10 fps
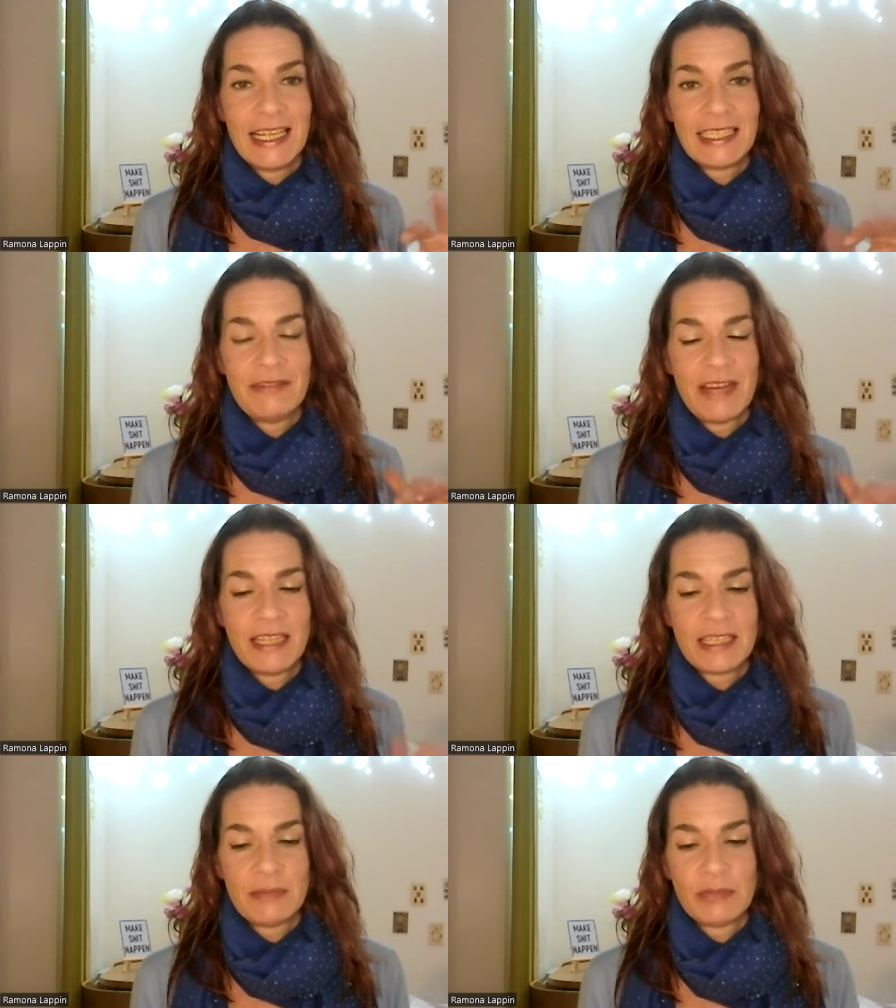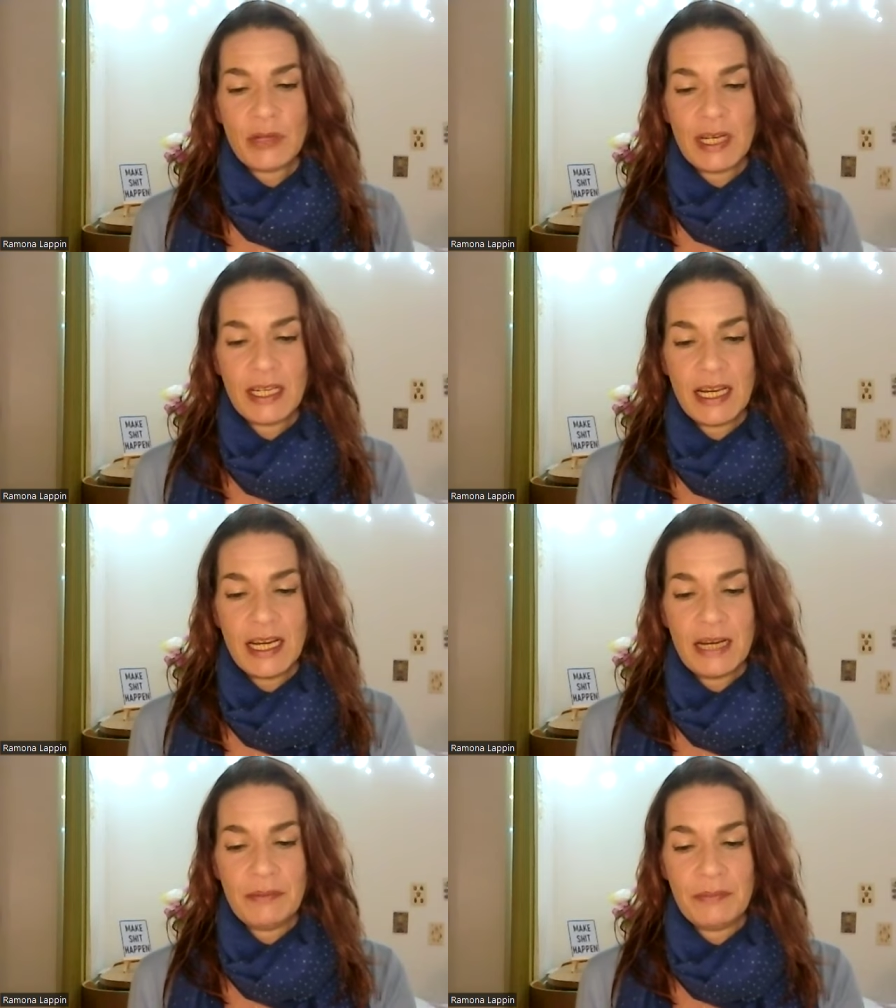Like the event I'm doing,
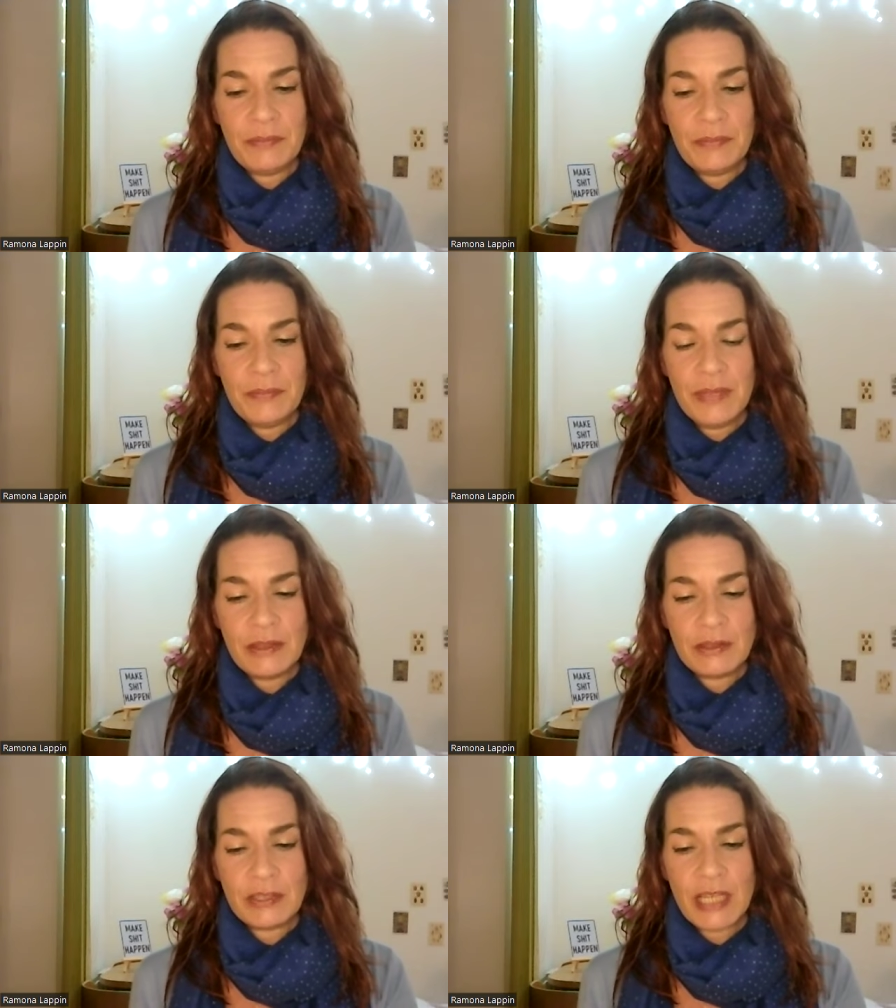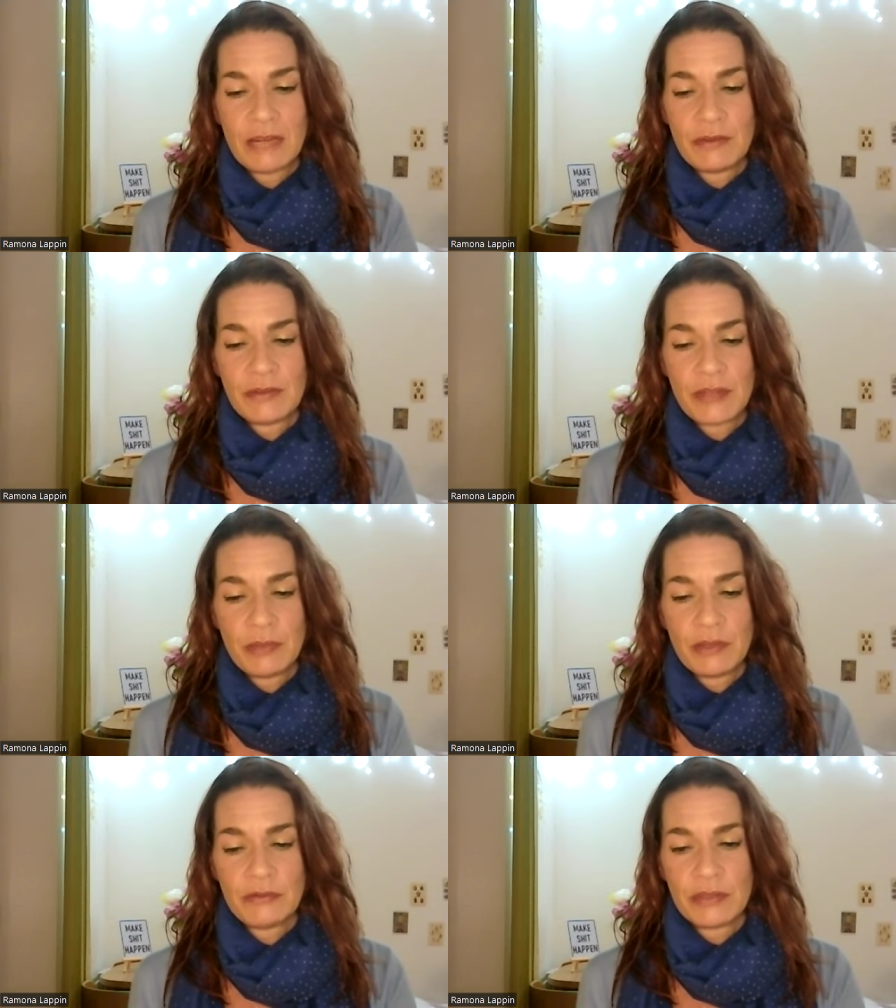um, you know, together with
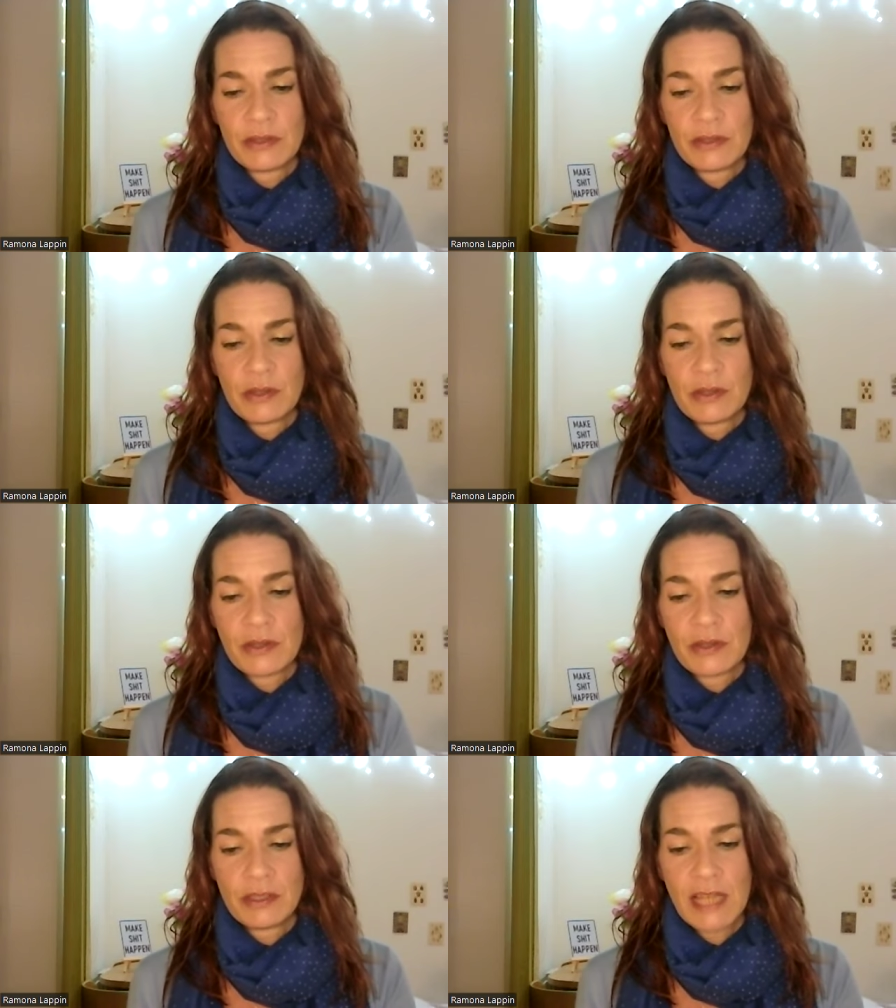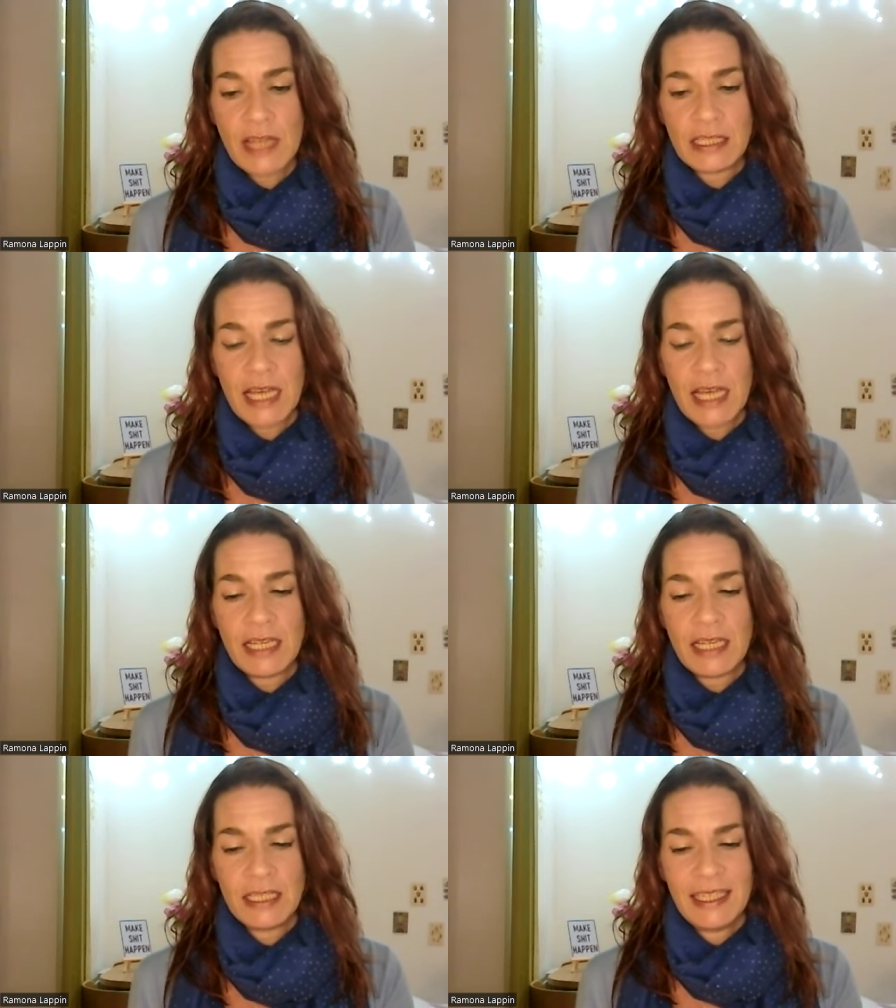some beautiful souls on
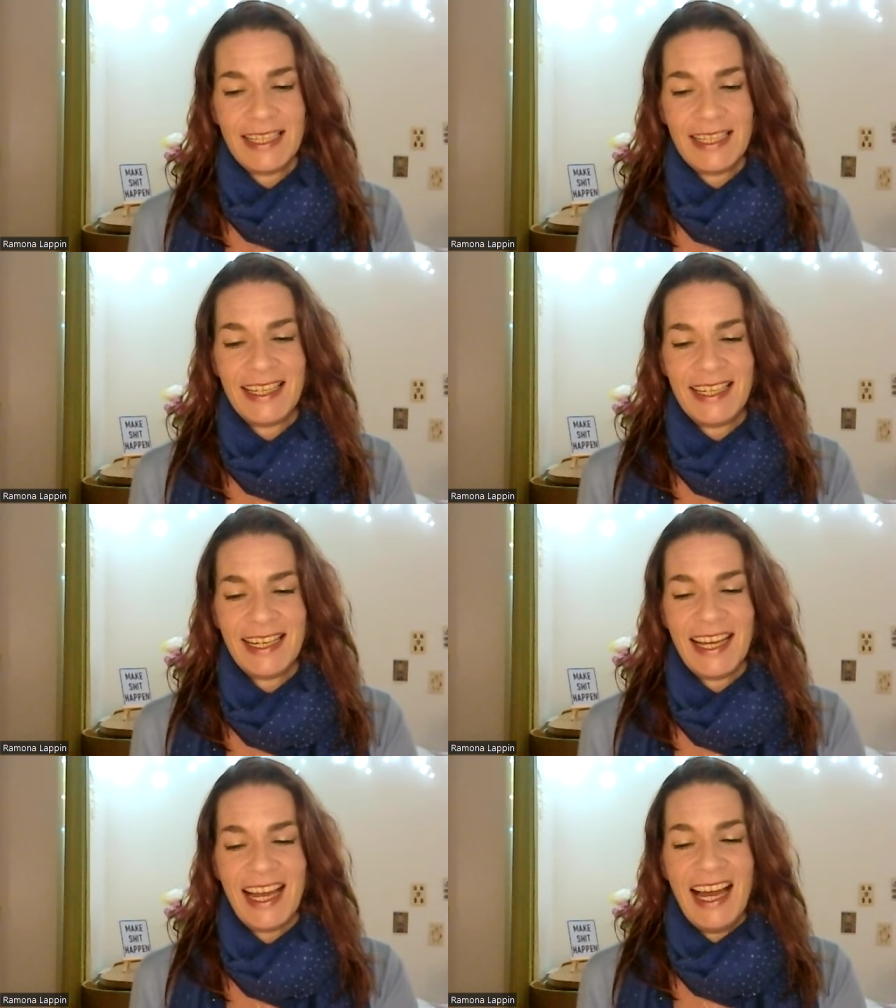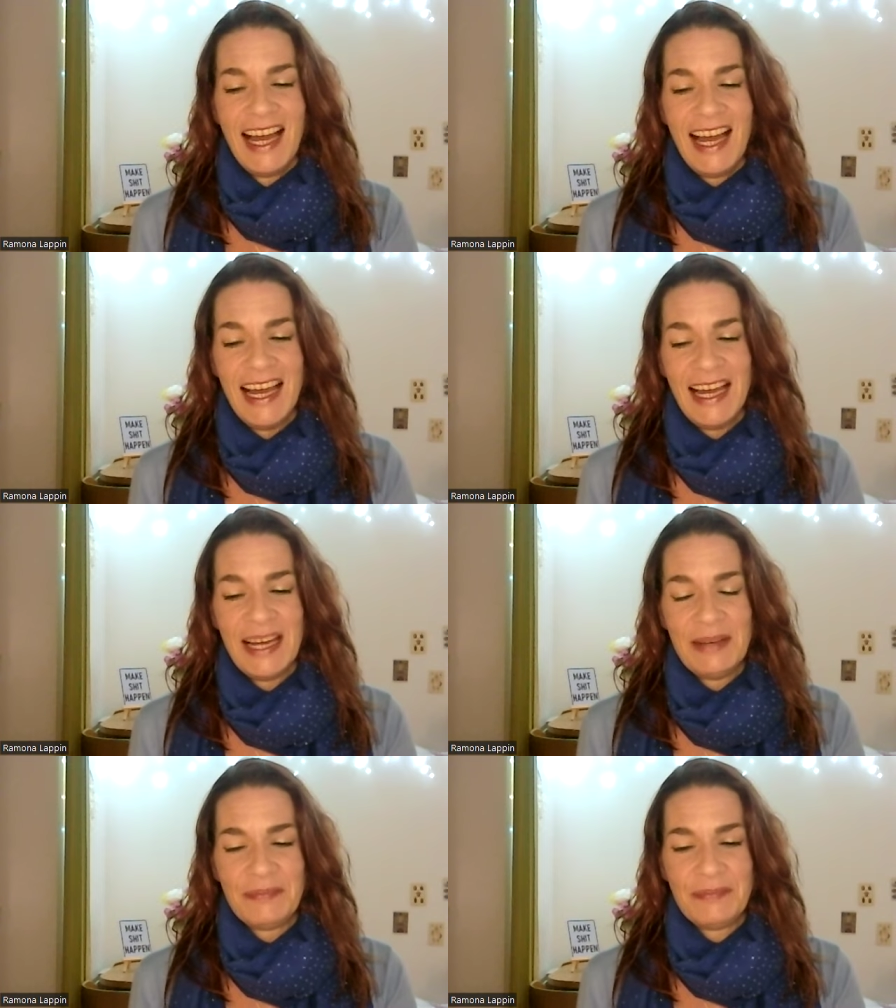Saturday,
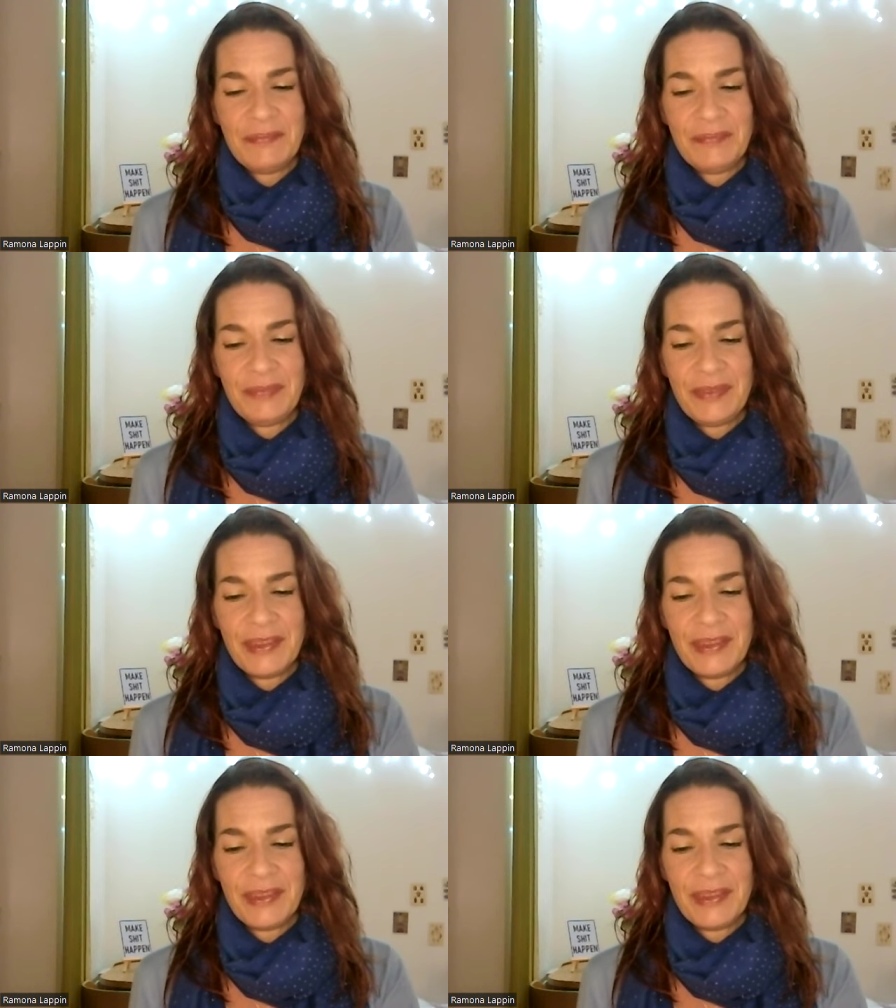um,